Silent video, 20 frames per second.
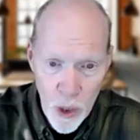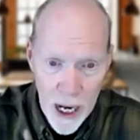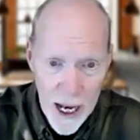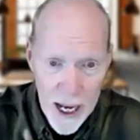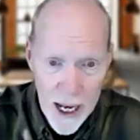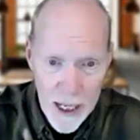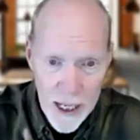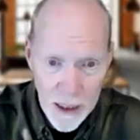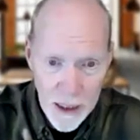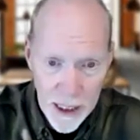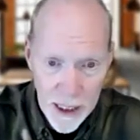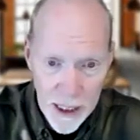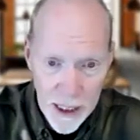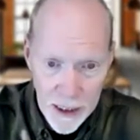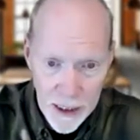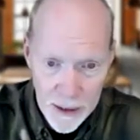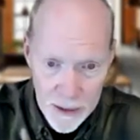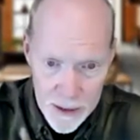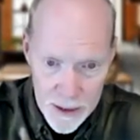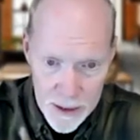
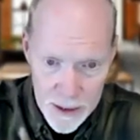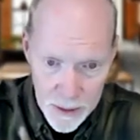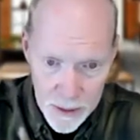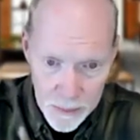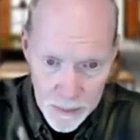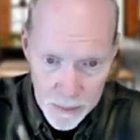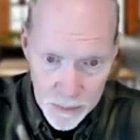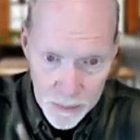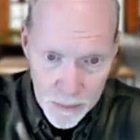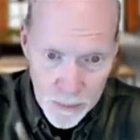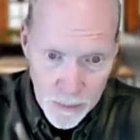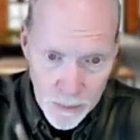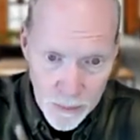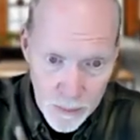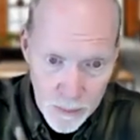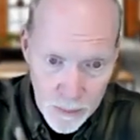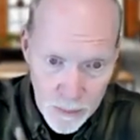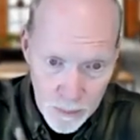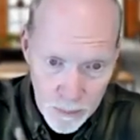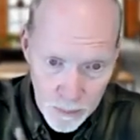railings
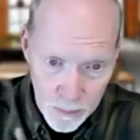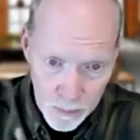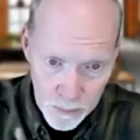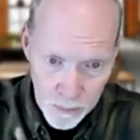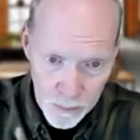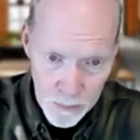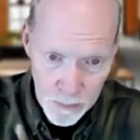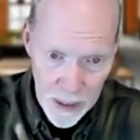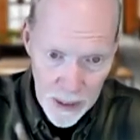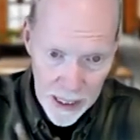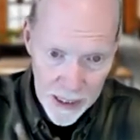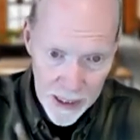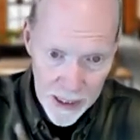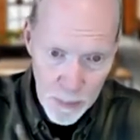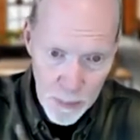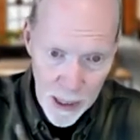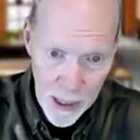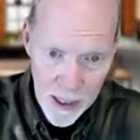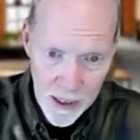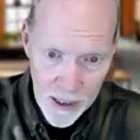and
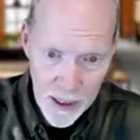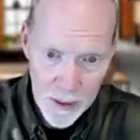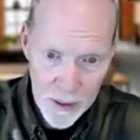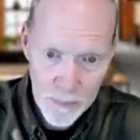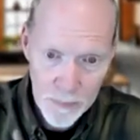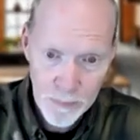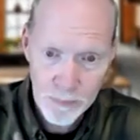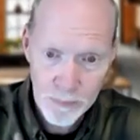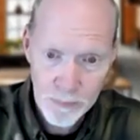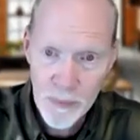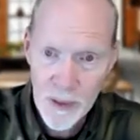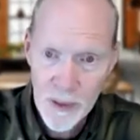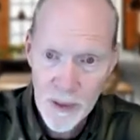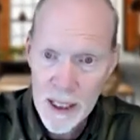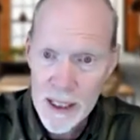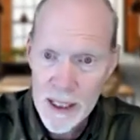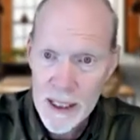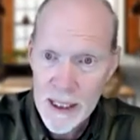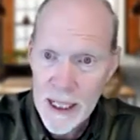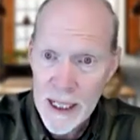expand it.
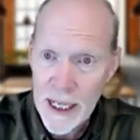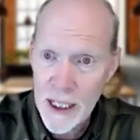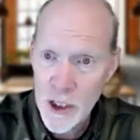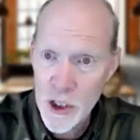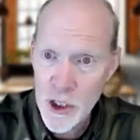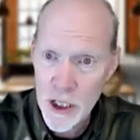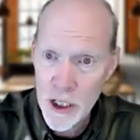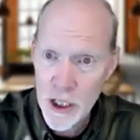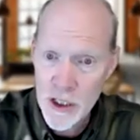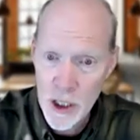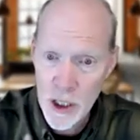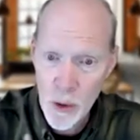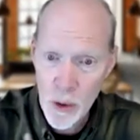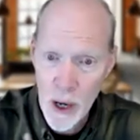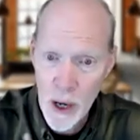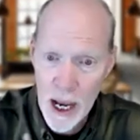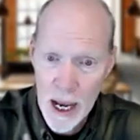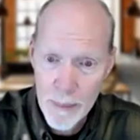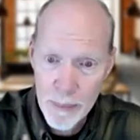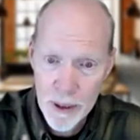And it just so
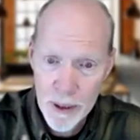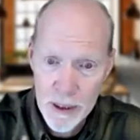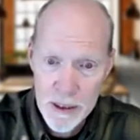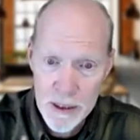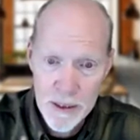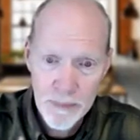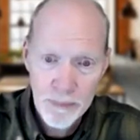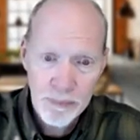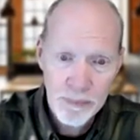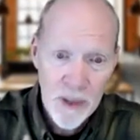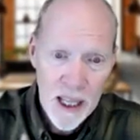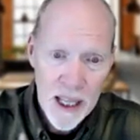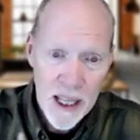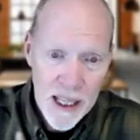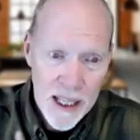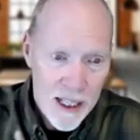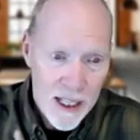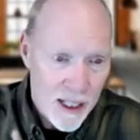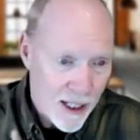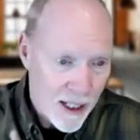happens
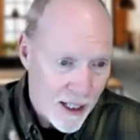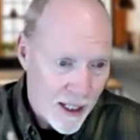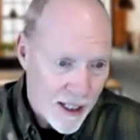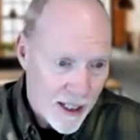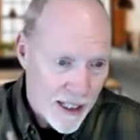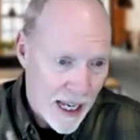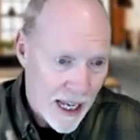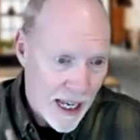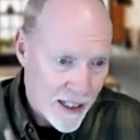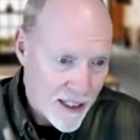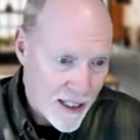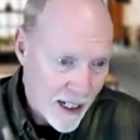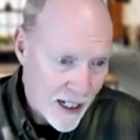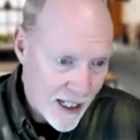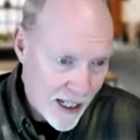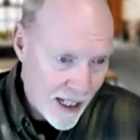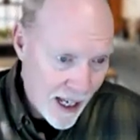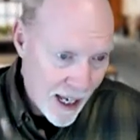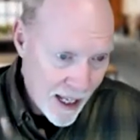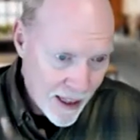that to
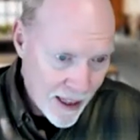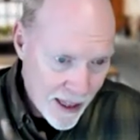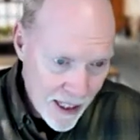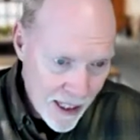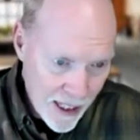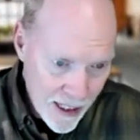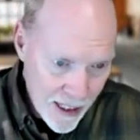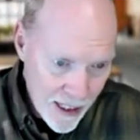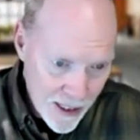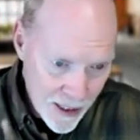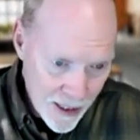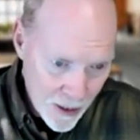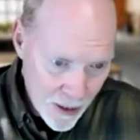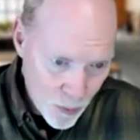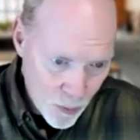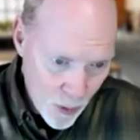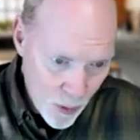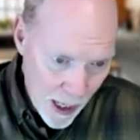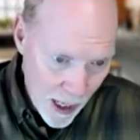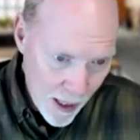get this
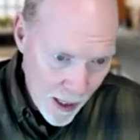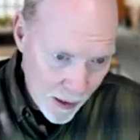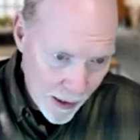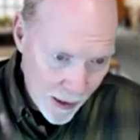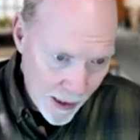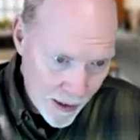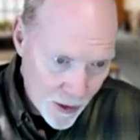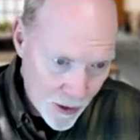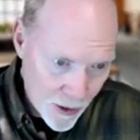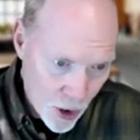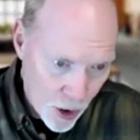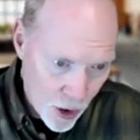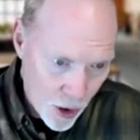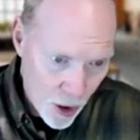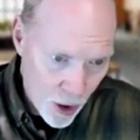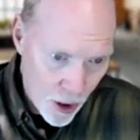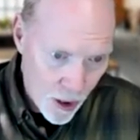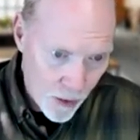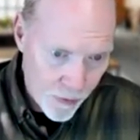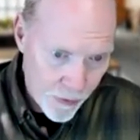railing
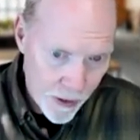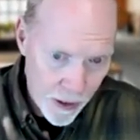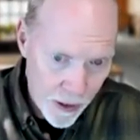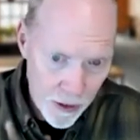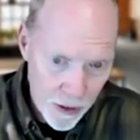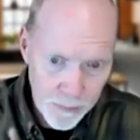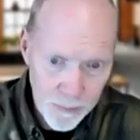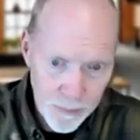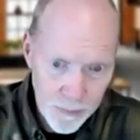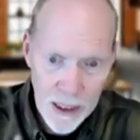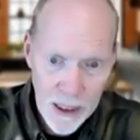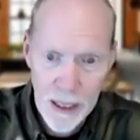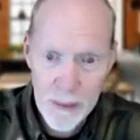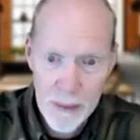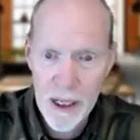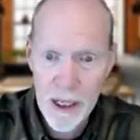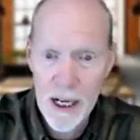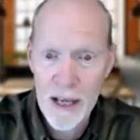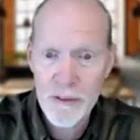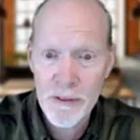turned off here,
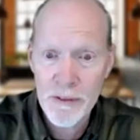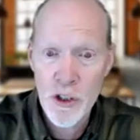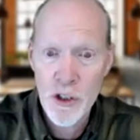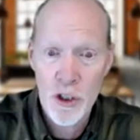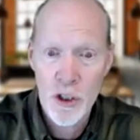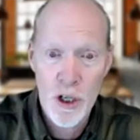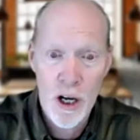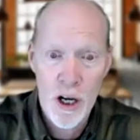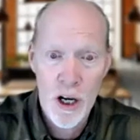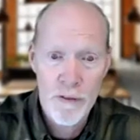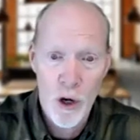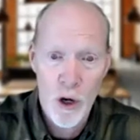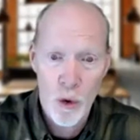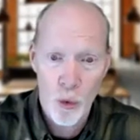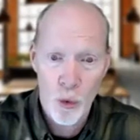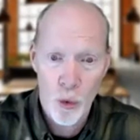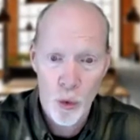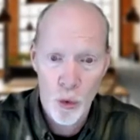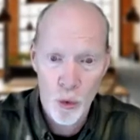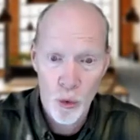I'm going to have to turn off
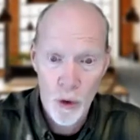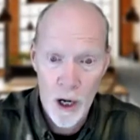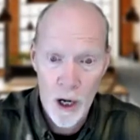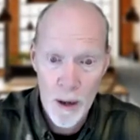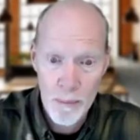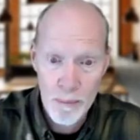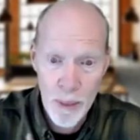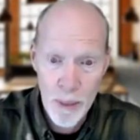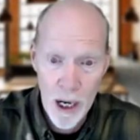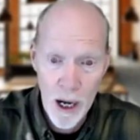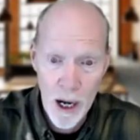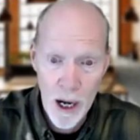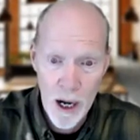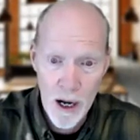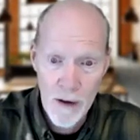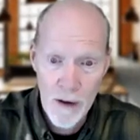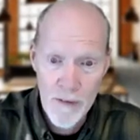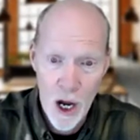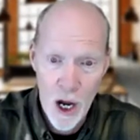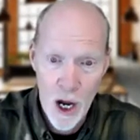
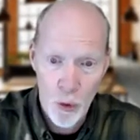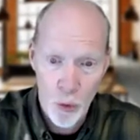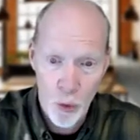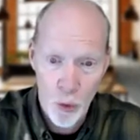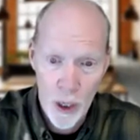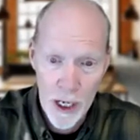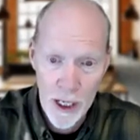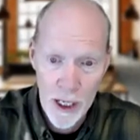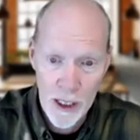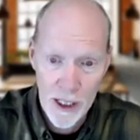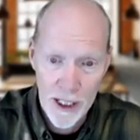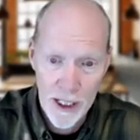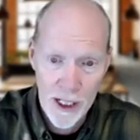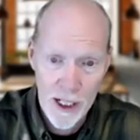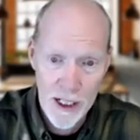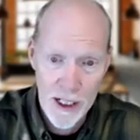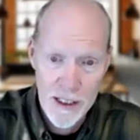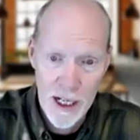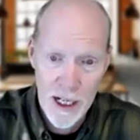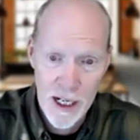above
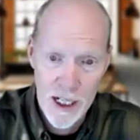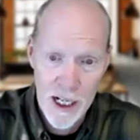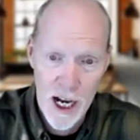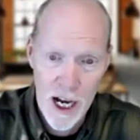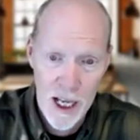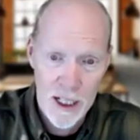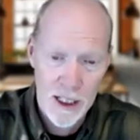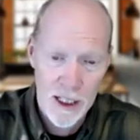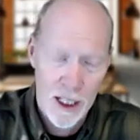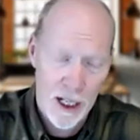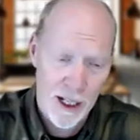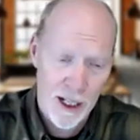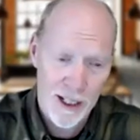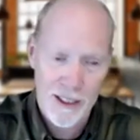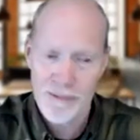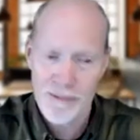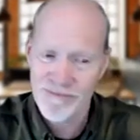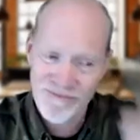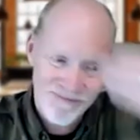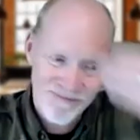railings cut
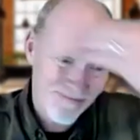line,